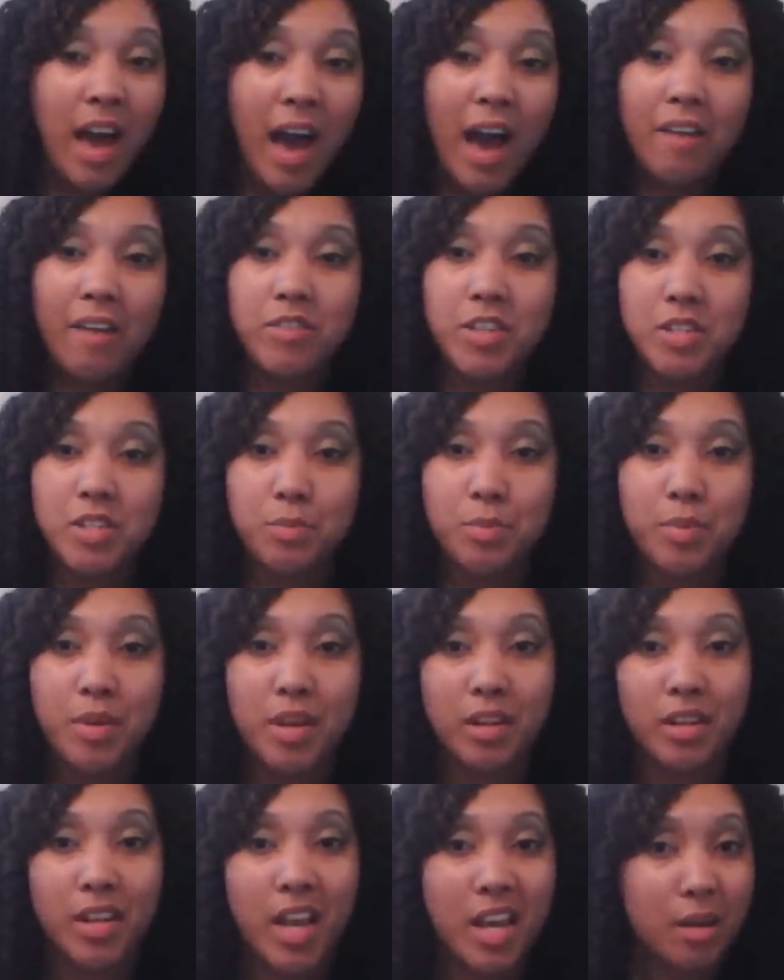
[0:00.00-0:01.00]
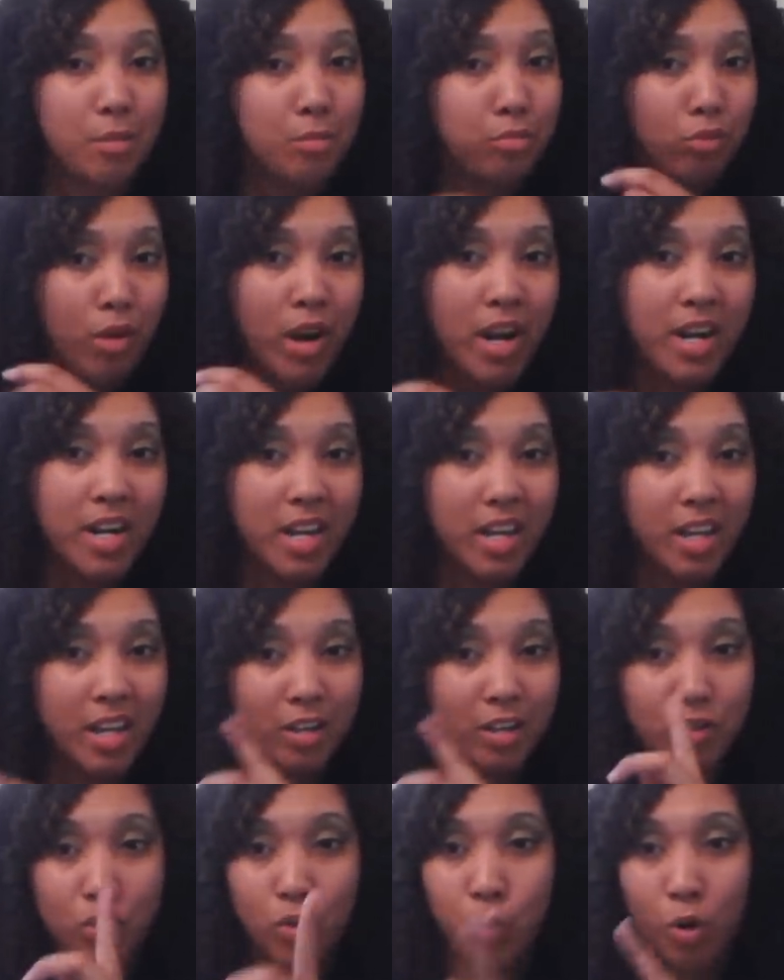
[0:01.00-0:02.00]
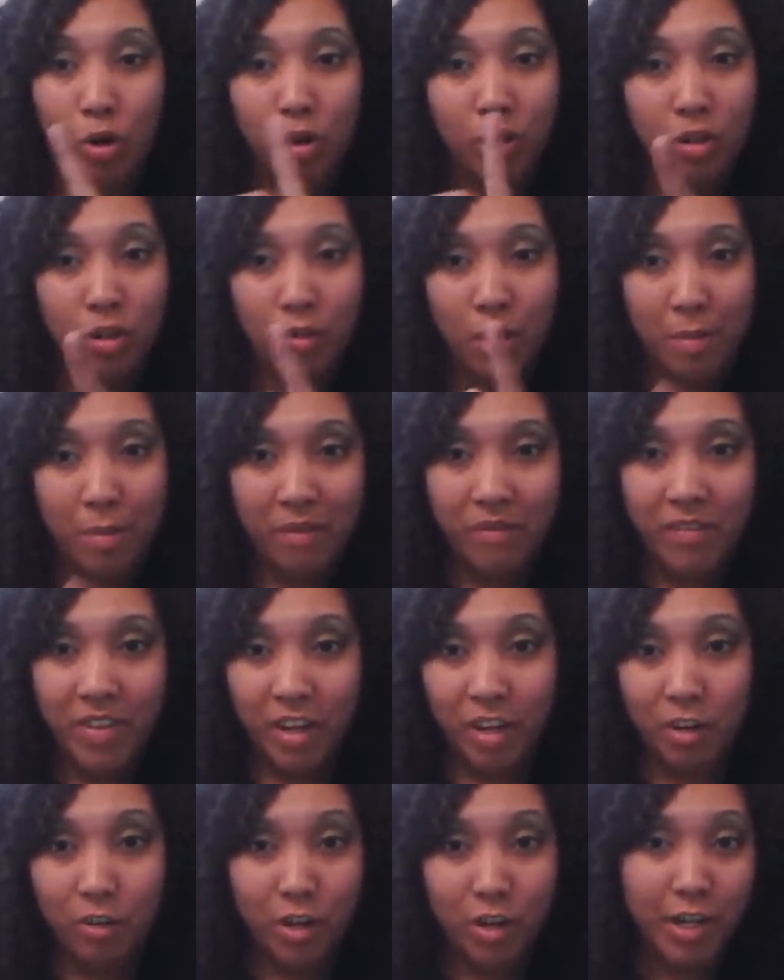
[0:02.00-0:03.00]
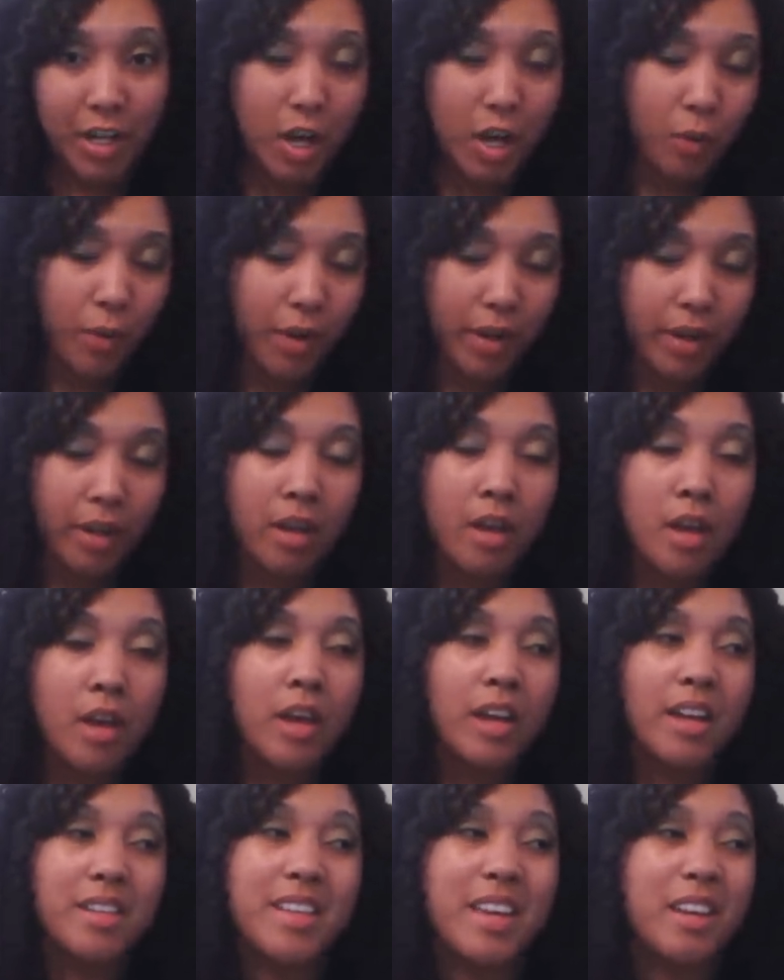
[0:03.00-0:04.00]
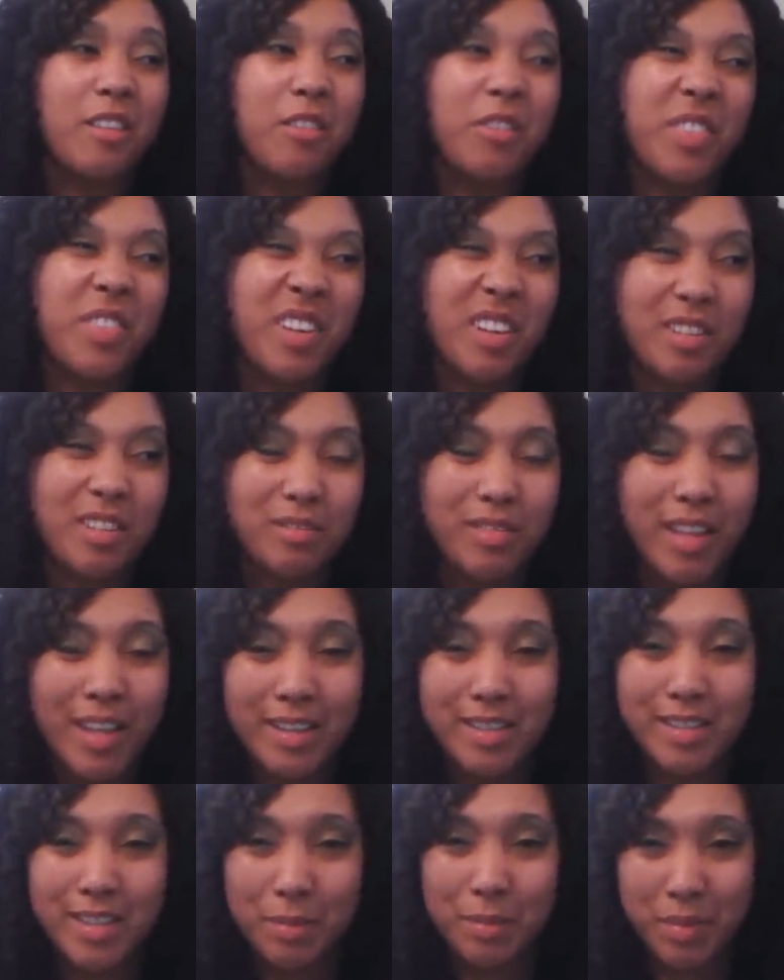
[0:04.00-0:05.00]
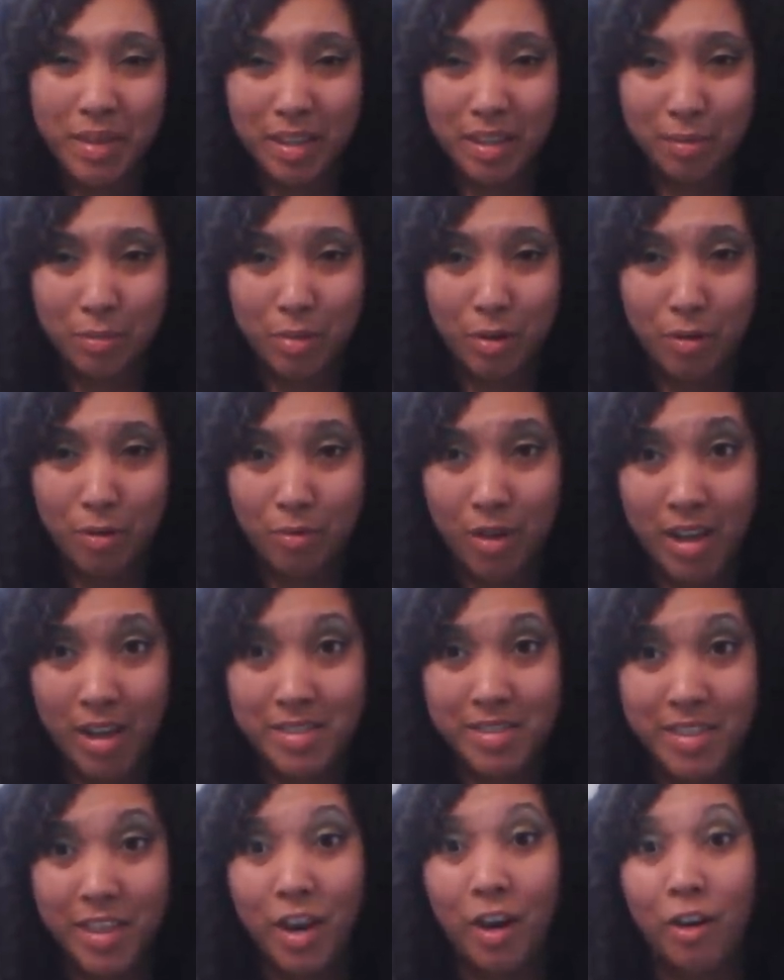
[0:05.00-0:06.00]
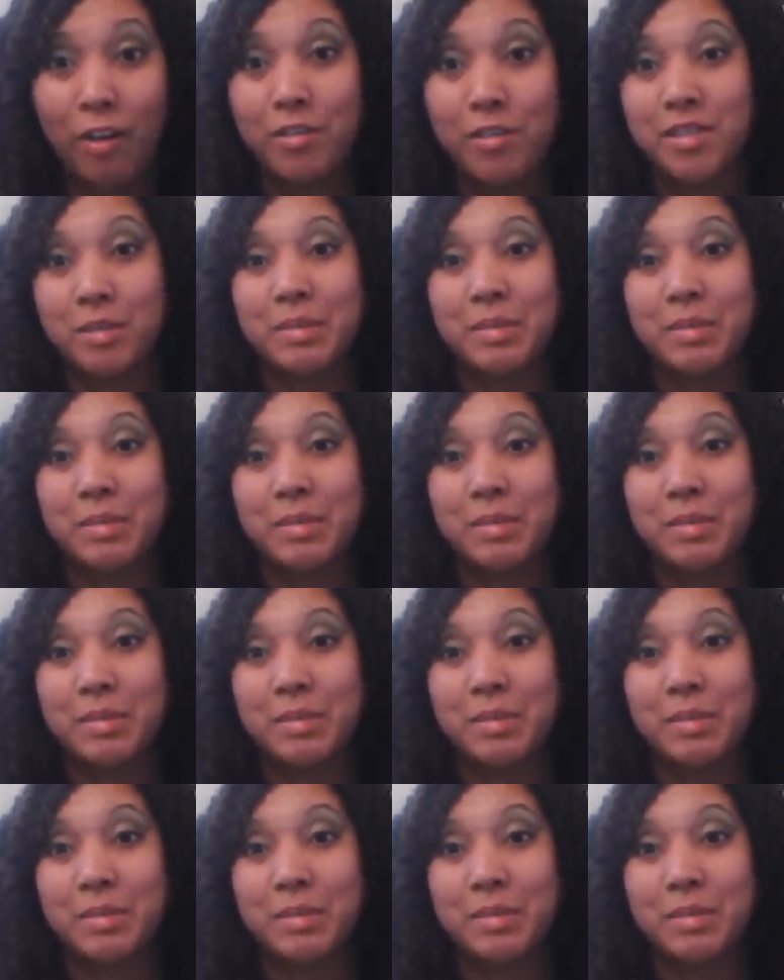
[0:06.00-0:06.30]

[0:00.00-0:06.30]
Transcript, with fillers: I've just been kind of braiding and twirling around my finger and going because I don't feel like sleeping in perm rods. They hurt